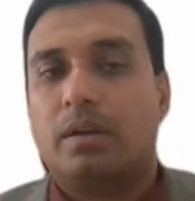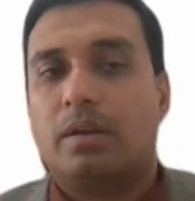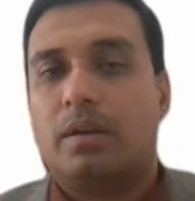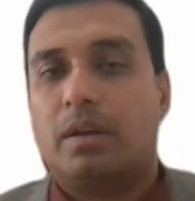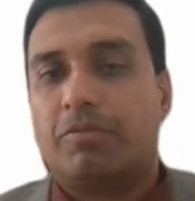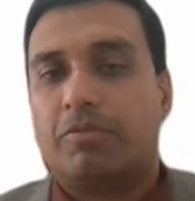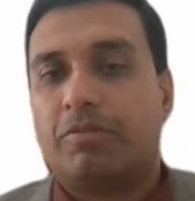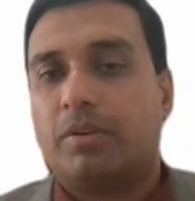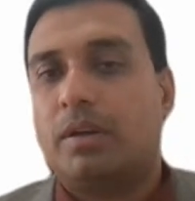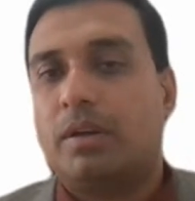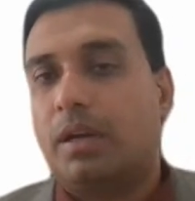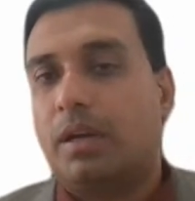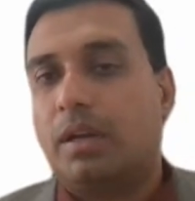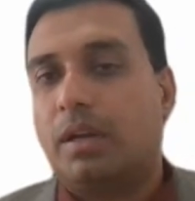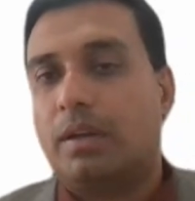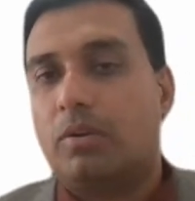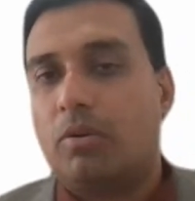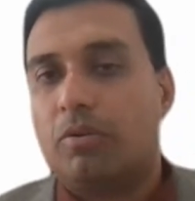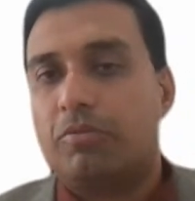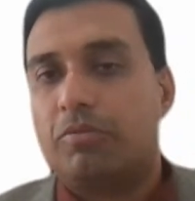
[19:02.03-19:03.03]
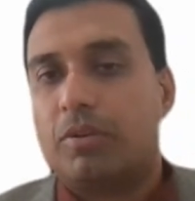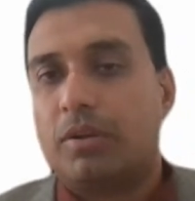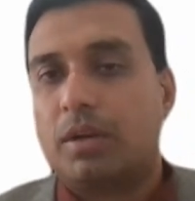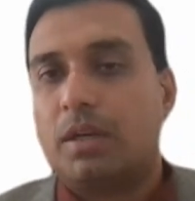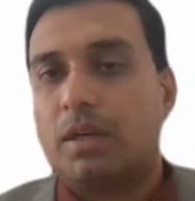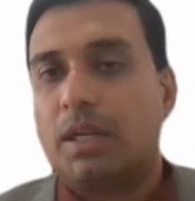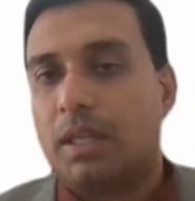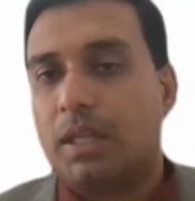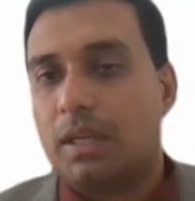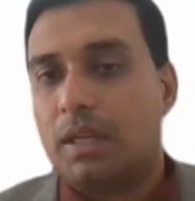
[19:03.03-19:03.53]
definitely go for
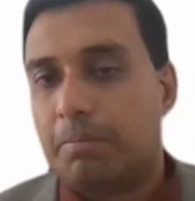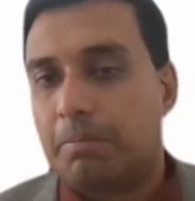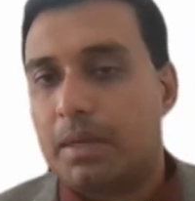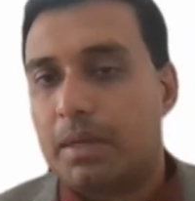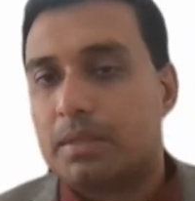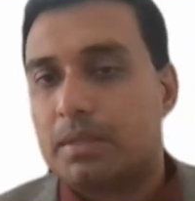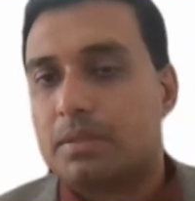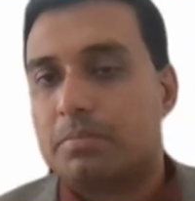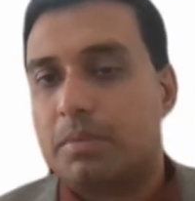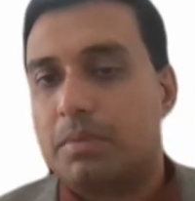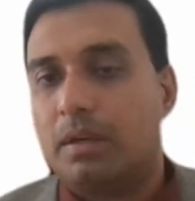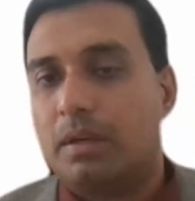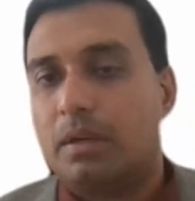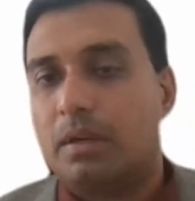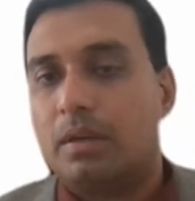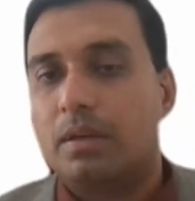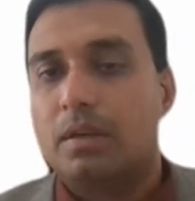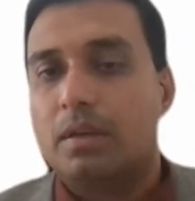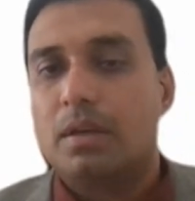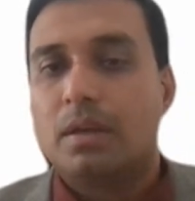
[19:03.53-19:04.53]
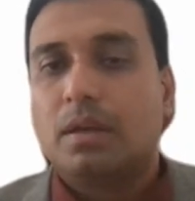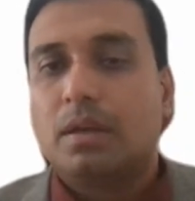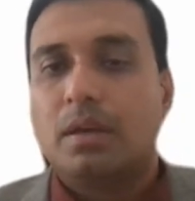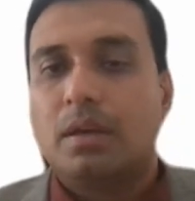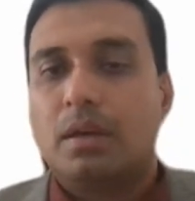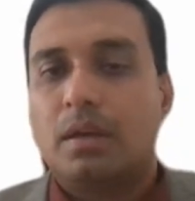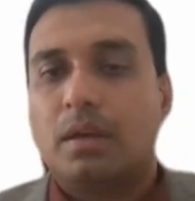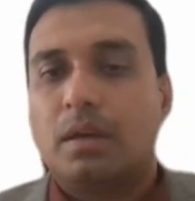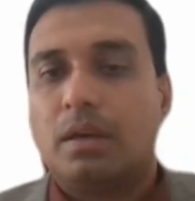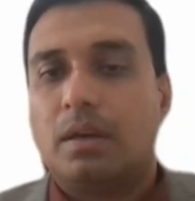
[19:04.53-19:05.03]
a knee replacement.
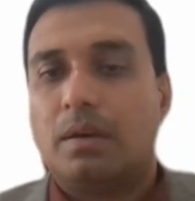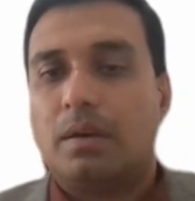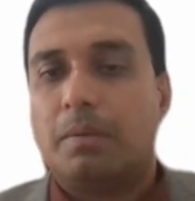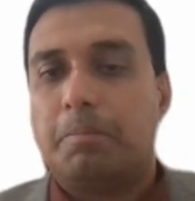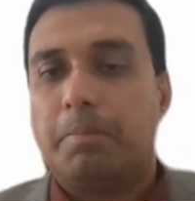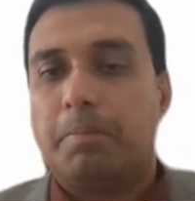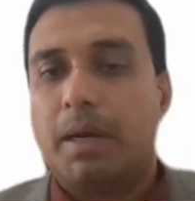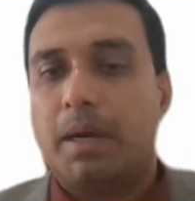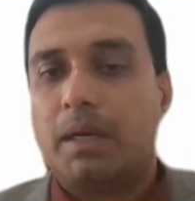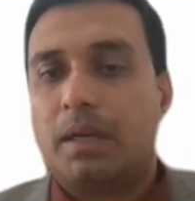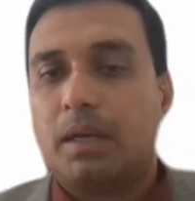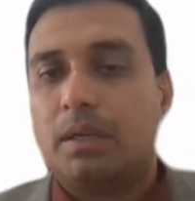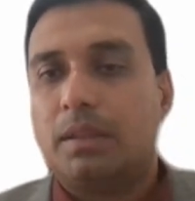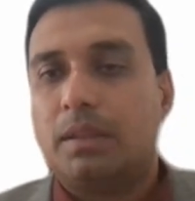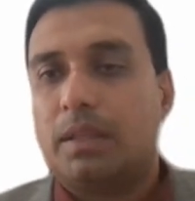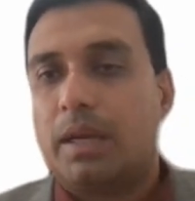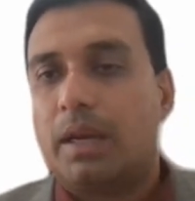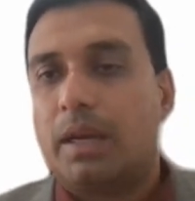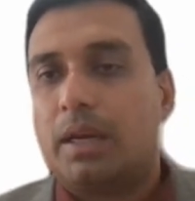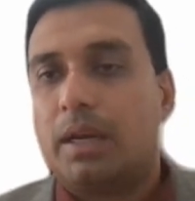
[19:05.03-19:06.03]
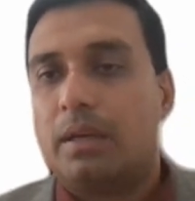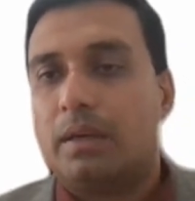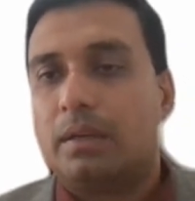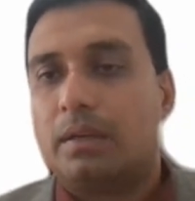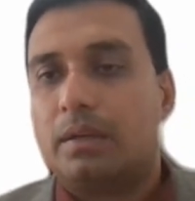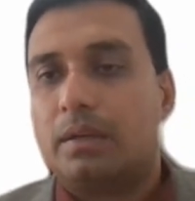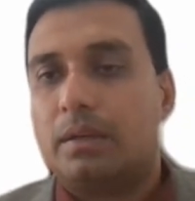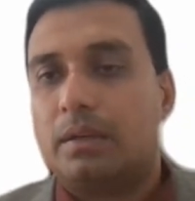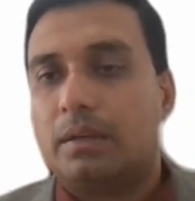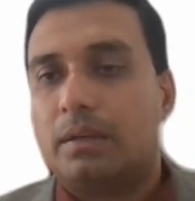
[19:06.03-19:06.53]
Better
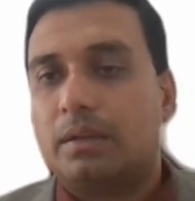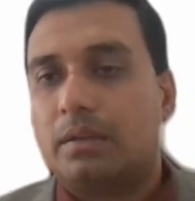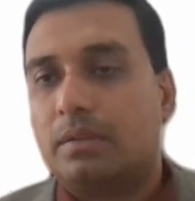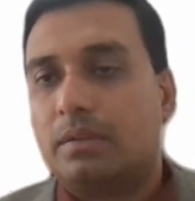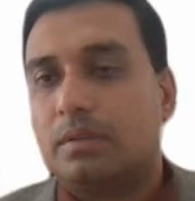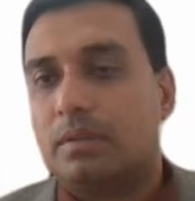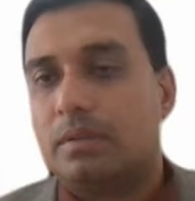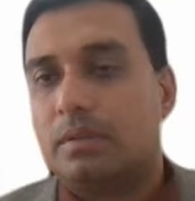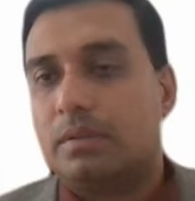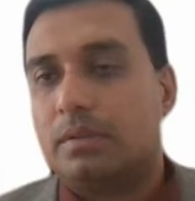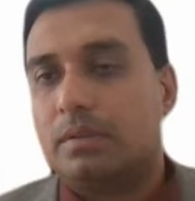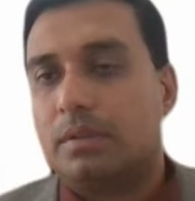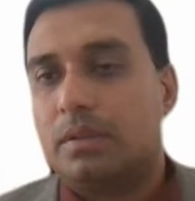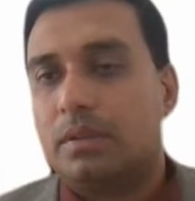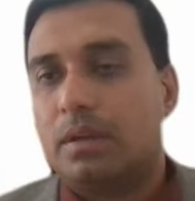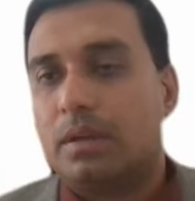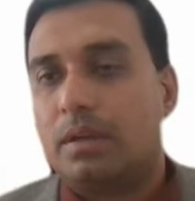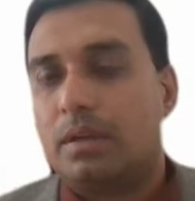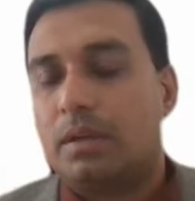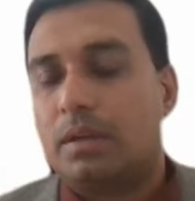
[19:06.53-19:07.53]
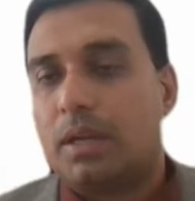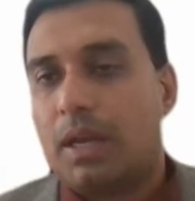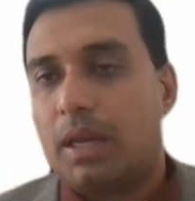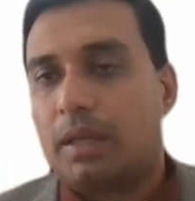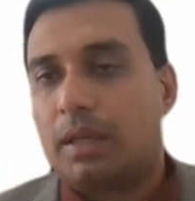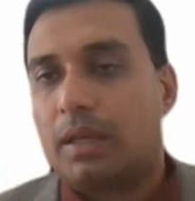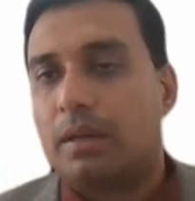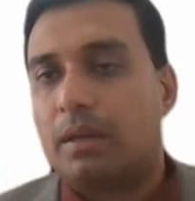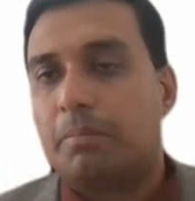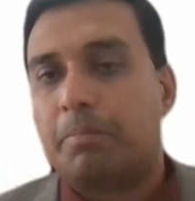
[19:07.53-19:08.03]
than the
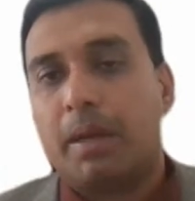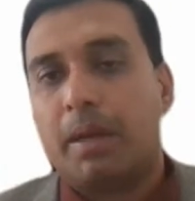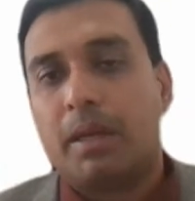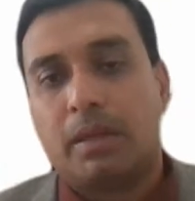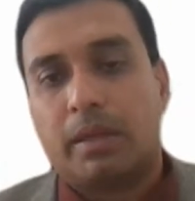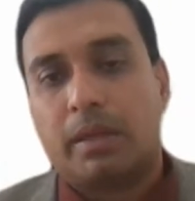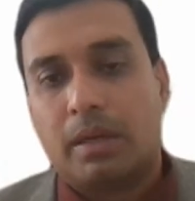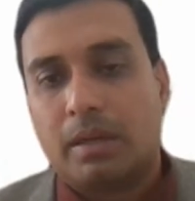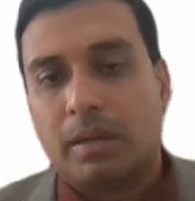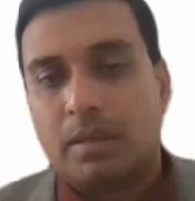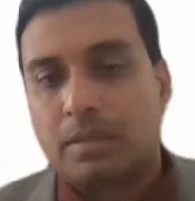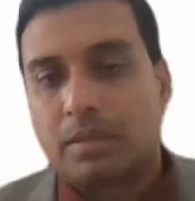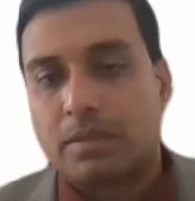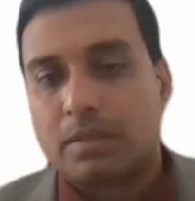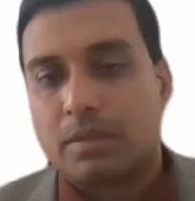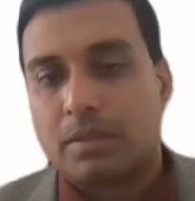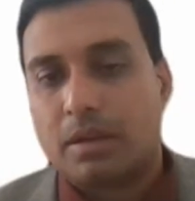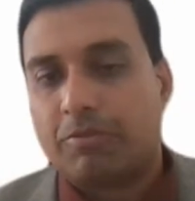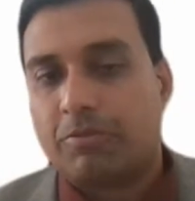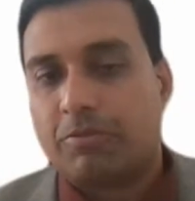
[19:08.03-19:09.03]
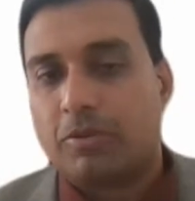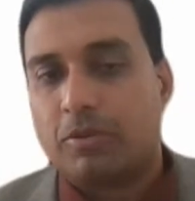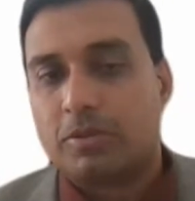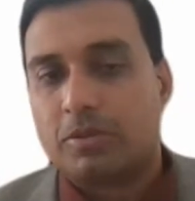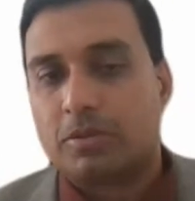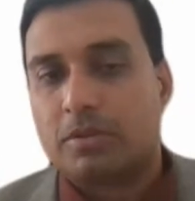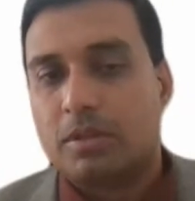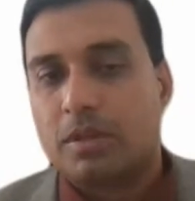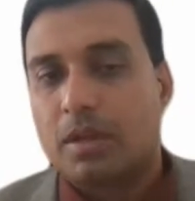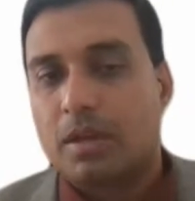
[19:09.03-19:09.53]
taking painkillers, of
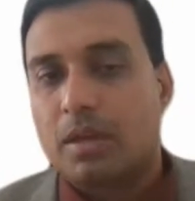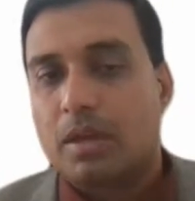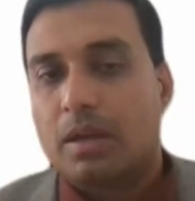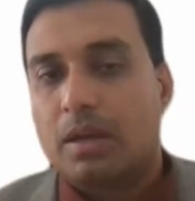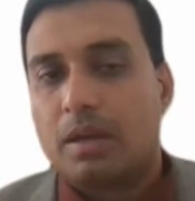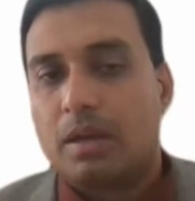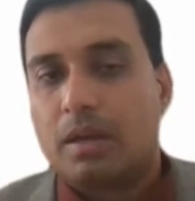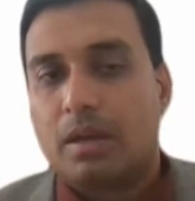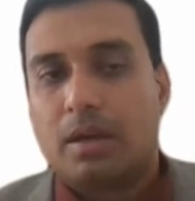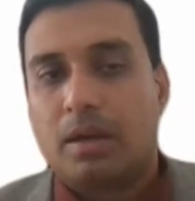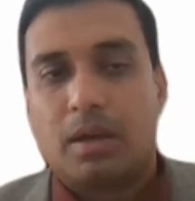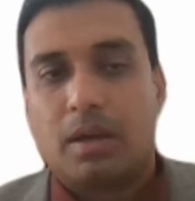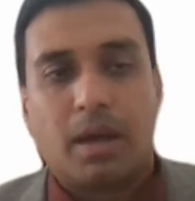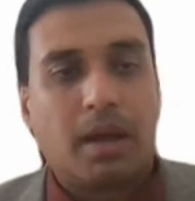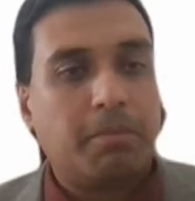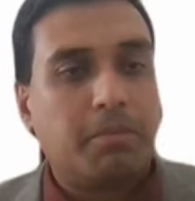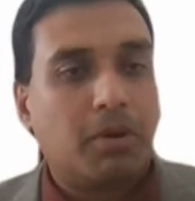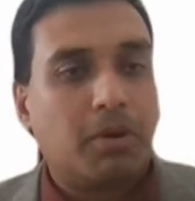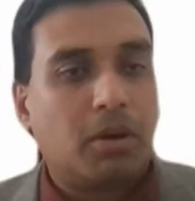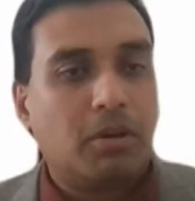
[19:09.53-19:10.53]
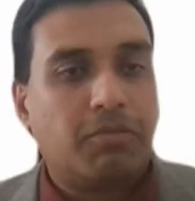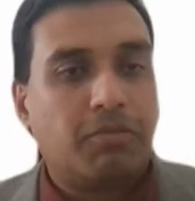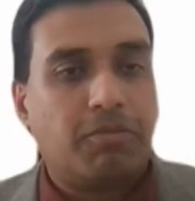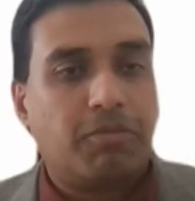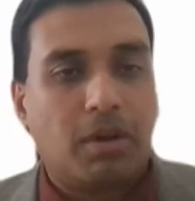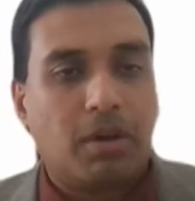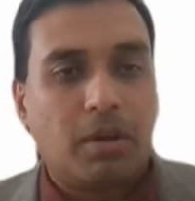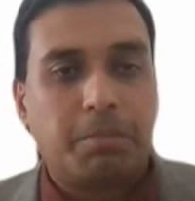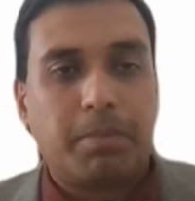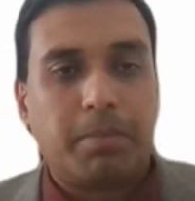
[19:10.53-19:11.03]
course. I am not
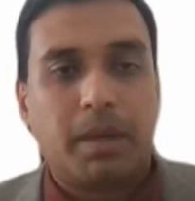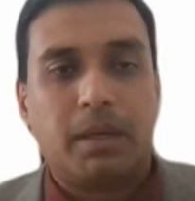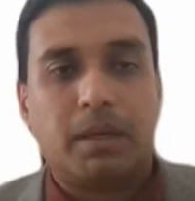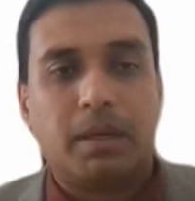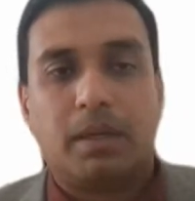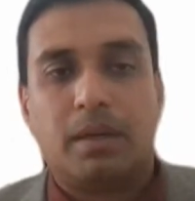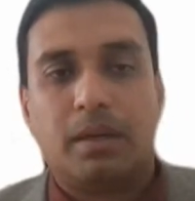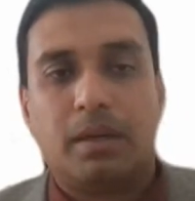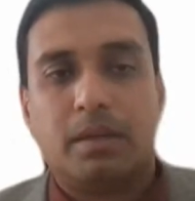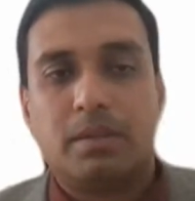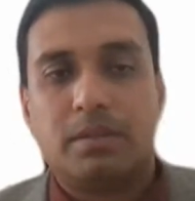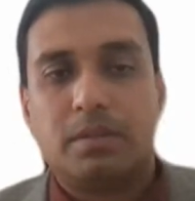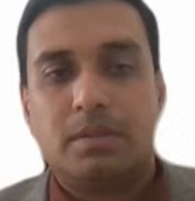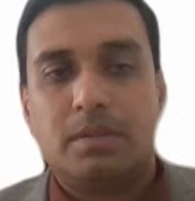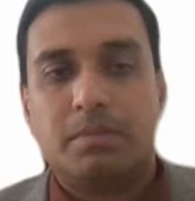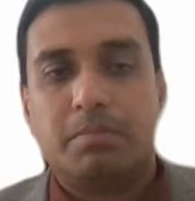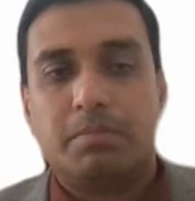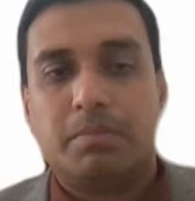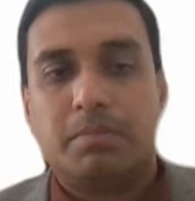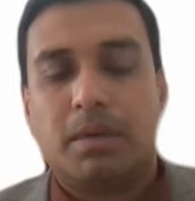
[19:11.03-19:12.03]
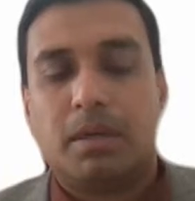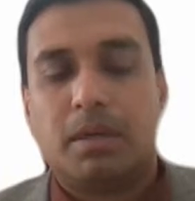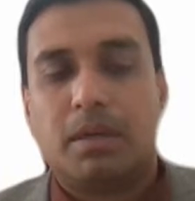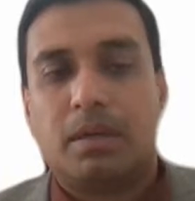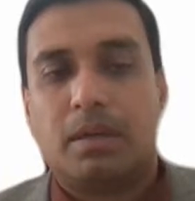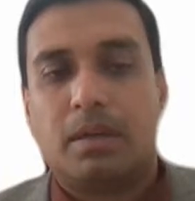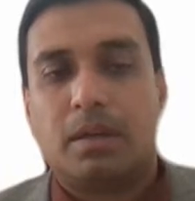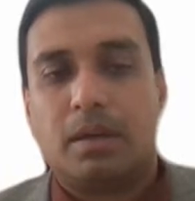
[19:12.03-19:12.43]
for painkillers, but